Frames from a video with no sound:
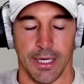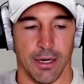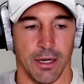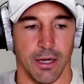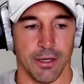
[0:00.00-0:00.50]

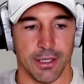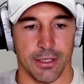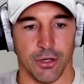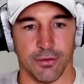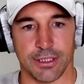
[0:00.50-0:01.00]
I think
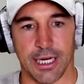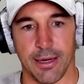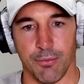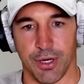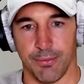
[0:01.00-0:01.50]
nerves
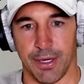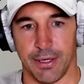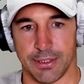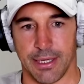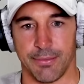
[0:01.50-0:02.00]
came when it
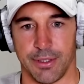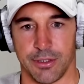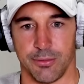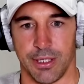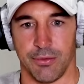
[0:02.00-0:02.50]
meant something
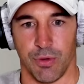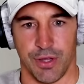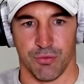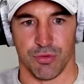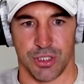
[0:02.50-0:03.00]
to me, when
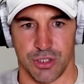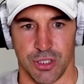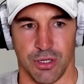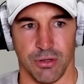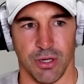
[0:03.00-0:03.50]
the
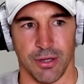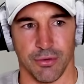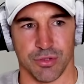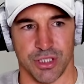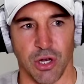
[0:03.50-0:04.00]

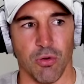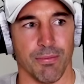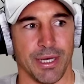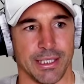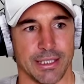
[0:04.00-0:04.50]
result
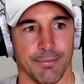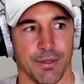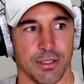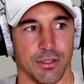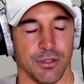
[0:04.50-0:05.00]
means
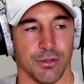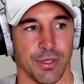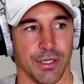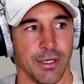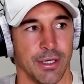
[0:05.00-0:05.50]
something to you.
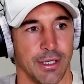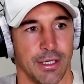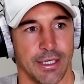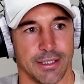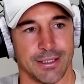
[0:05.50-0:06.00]
And
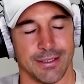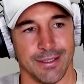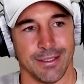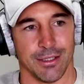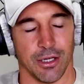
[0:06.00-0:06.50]
it's
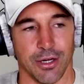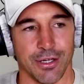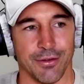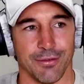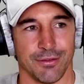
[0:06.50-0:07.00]
like
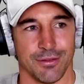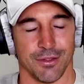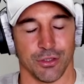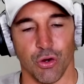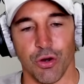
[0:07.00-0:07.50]
I
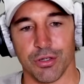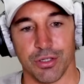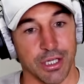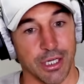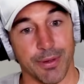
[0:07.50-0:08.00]
try not to
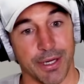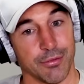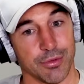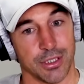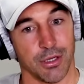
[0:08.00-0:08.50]
think about the
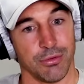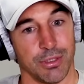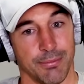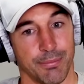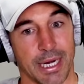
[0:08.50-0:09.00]

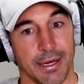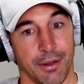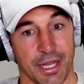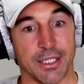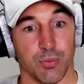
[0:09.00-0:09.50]
result, but
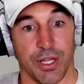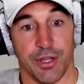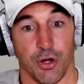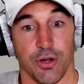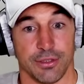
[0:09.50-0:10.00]
that's where the
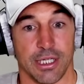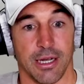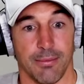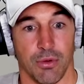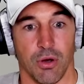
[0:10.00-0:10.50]
nerves
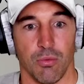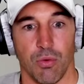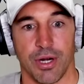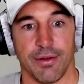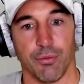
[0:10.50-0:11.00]
come. Oh,
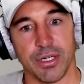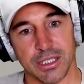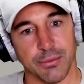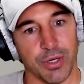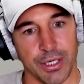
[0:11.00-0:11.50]
what if? When
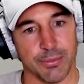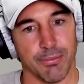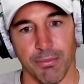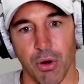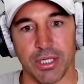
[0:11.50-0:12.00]
your
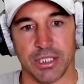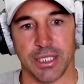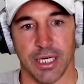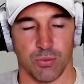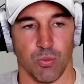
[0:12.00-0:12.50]
mind
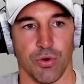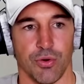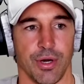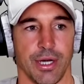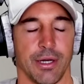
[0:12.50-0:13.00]
starts
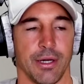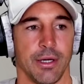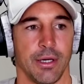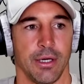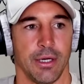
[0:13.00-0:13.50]
wandering.
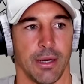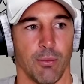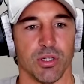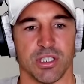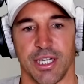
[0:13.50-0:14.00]
And
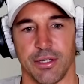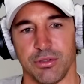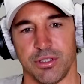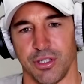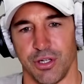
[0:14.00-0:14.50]
what
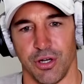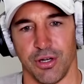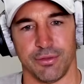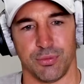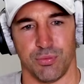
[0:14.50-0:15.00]
settles your
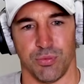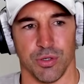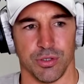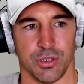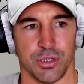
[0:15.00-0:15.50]
nerves
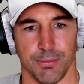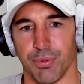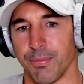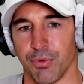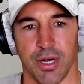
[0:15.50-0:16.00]
was your
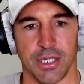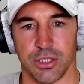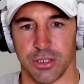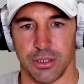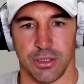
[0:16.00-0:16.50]

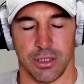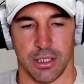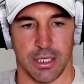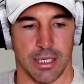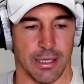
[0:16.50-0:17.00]
preparation.
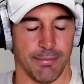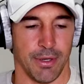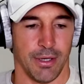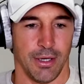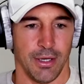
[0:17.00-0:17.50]

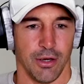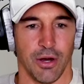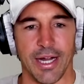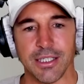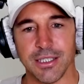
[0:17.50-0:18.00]

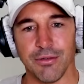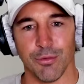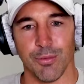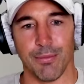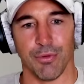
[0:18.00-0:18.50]
I actually
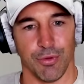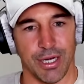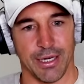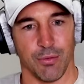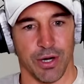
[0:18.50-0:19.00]
remember
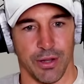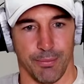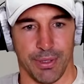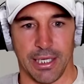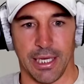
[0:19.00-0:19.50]
reading one of the
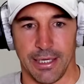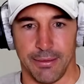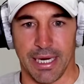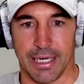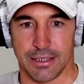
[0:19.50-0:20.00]
big
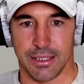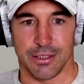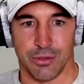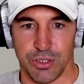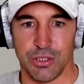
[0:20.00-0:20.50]
league
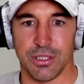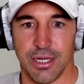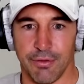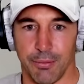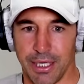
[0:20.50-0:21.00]
magazines, because you used to
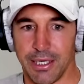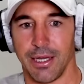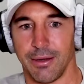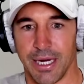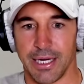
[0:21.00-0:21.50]
have the big
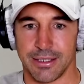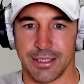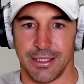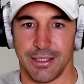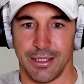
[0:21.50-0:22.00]
league
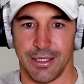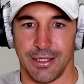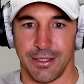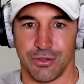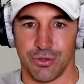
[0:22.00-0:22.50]
magazine
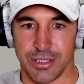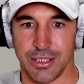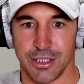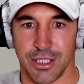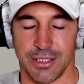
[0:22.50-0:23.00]
in the
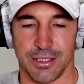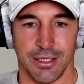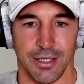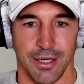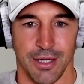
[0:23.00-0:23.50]
dressing sheds. Mm-hmm.